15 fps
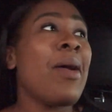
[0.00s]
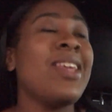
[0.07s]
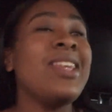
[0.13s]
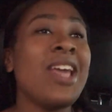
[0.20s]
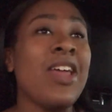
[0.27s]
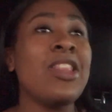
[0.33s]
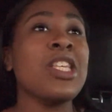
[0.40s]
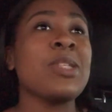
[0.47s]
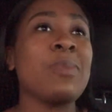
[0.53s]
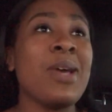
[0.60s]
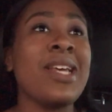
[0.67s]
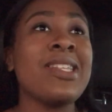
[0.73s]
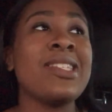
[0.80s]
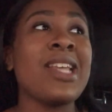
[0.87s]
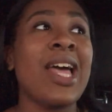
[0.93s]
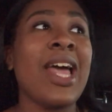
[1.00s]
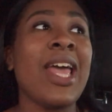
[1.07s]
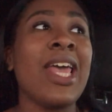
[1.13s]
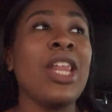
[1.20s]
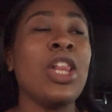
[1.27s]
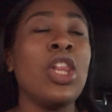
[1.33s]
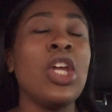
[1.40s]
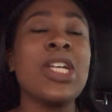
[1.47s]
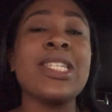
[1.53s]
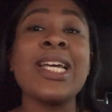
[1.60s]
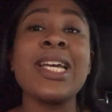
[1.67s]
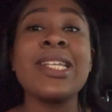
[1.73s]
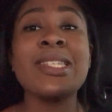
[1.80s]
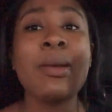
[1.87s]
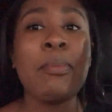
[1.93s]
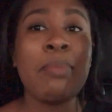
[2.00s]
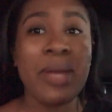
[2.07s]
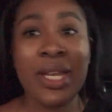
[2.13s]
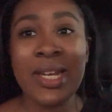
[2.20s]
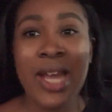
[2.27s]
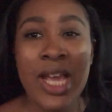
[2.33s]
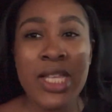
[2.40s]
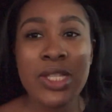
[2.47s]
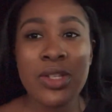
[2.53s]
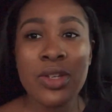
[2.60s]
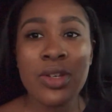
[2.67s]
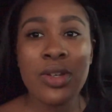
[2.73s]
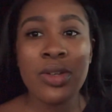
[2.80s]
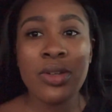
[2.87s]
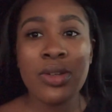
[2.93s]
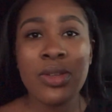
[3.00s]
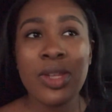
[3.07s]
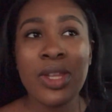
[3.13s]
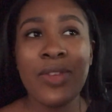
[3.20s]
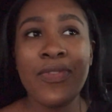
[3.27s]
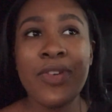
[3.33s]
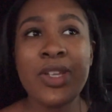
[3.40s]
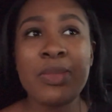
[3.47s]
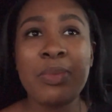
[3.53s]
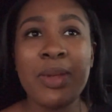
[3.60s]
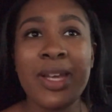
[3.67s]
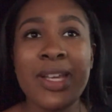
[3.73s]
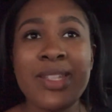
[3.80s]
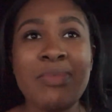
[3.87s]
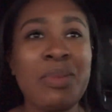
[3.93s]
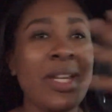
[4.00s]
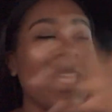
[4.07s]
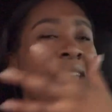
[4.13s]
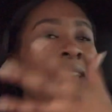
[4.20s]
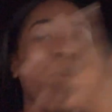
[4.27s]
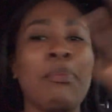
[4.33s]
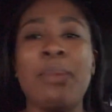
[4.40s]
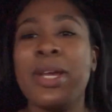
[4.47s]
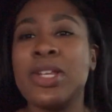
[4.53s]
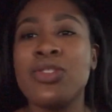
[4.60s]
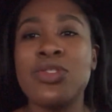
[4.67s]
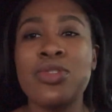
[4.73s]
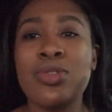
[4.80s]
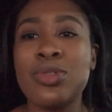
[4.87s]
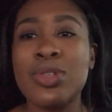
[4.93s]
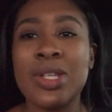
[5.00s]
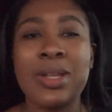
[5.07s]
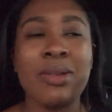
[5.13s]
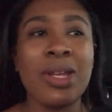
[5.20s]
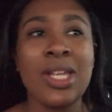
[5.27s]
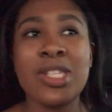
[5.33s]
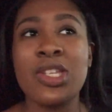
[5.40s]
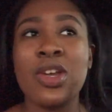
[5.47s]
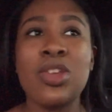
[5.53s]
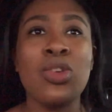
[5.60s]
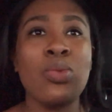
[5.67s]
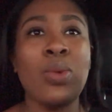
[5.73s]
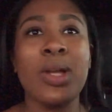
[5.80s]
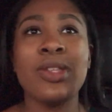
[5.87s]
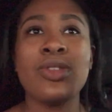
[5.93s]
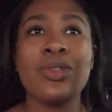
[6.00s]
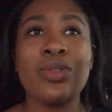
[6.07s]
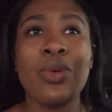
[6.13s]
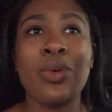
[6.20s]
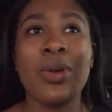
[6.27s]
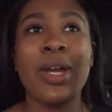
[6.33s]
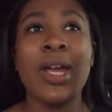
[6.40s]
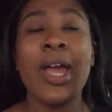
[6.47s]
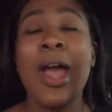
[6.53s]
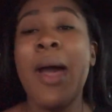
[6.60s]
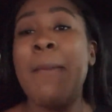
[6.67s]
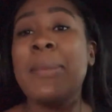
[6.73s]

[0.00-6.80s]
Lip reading: Yeah, this place, it looks like it's a bit nicer than the first place, but again, pictures can tell you one story.